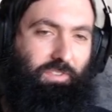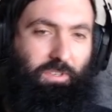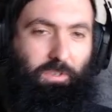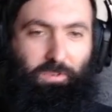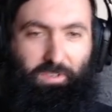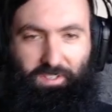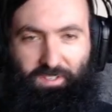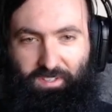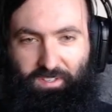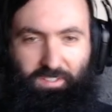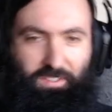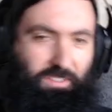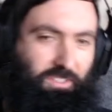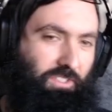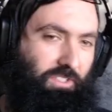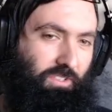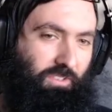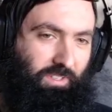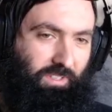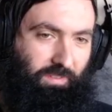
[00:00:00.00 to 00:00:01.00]
going on on the
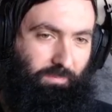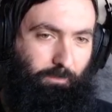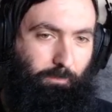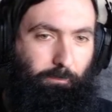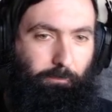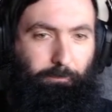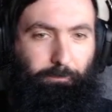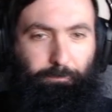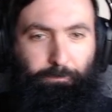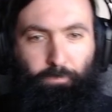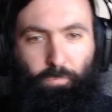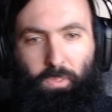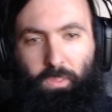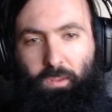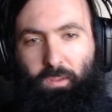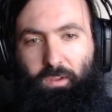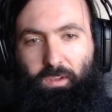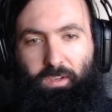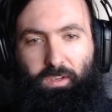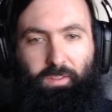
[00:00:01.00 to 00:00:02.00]
screen.
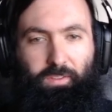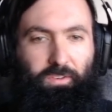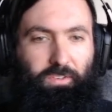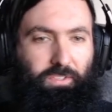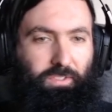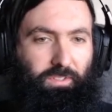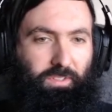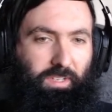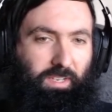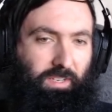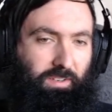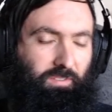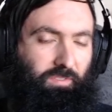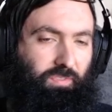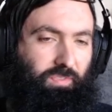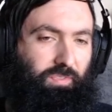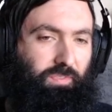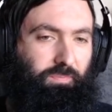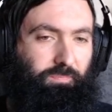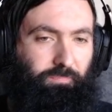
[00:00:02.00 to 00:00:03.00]
Uh, there's a lot
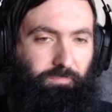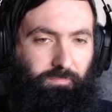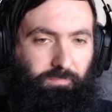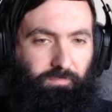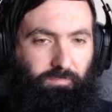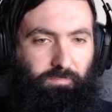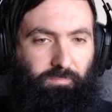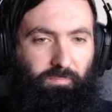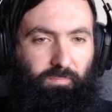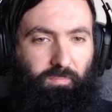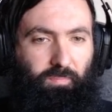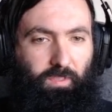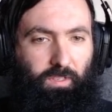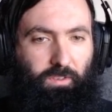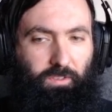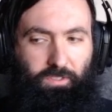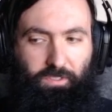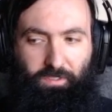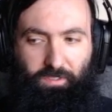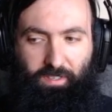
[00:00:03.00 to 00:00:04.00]
of
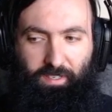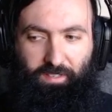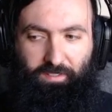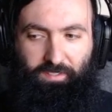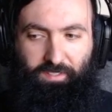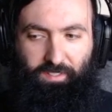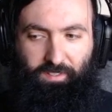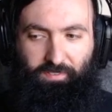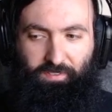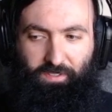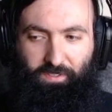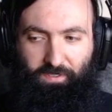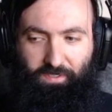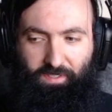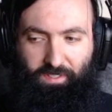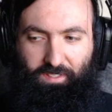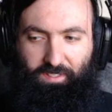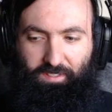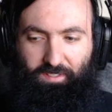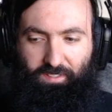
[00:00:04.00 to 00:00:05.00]
there's a lot of stuff going
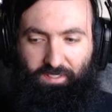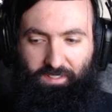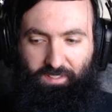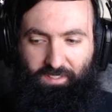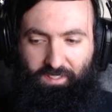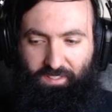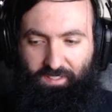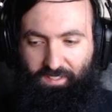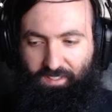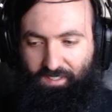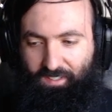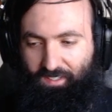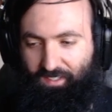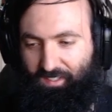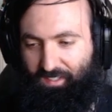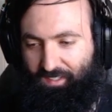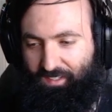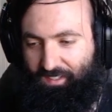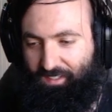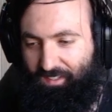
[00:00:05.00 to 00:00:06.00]
on indeed.
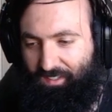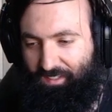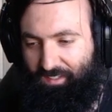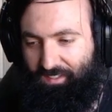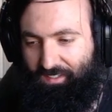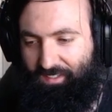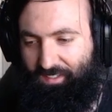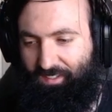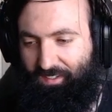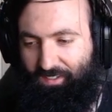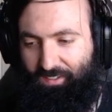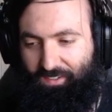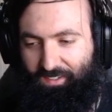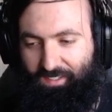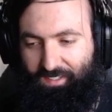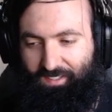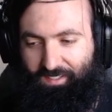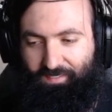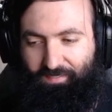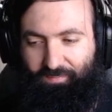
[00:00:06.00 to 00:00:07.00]
So
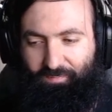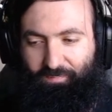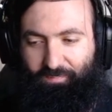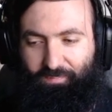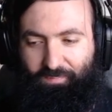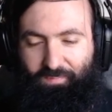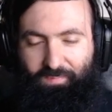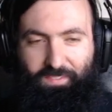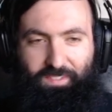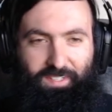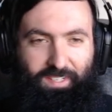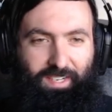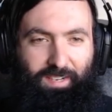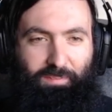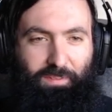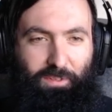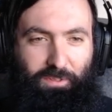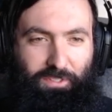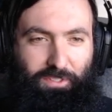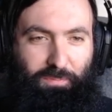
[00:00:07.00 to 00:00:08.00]
uh,
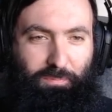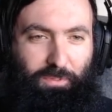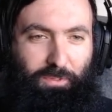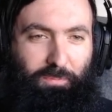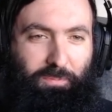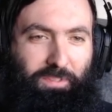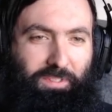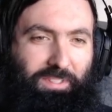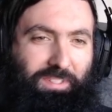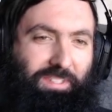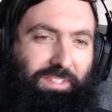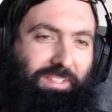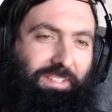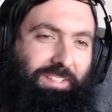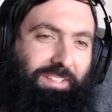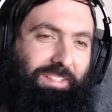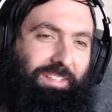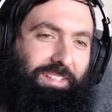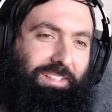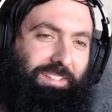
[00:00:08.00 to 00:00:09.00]
Diablo is moonwalking.
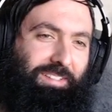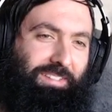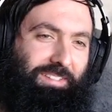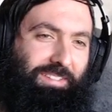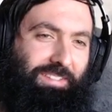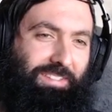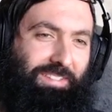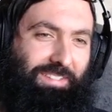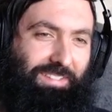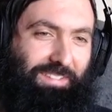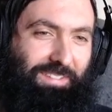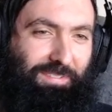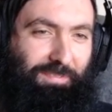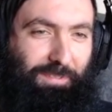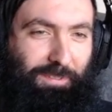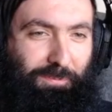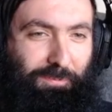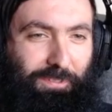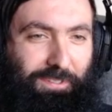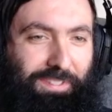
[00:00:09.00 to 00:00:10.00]
Yeah, he is. He's
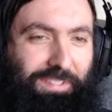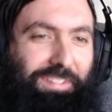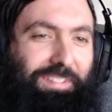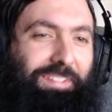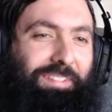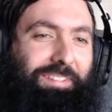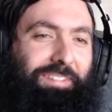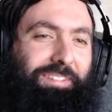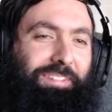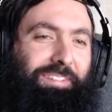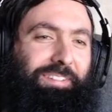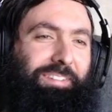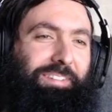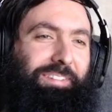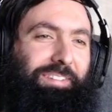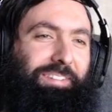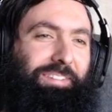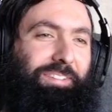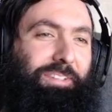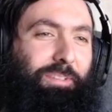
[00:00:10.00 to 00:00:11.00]
moonwalking into
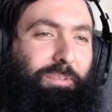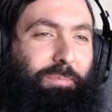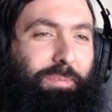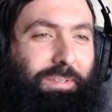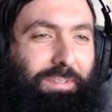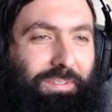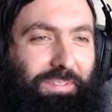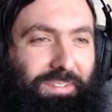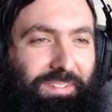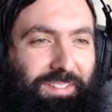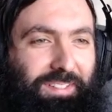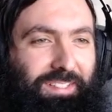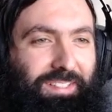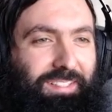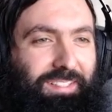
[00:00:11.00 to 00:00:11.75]
the into the pillar.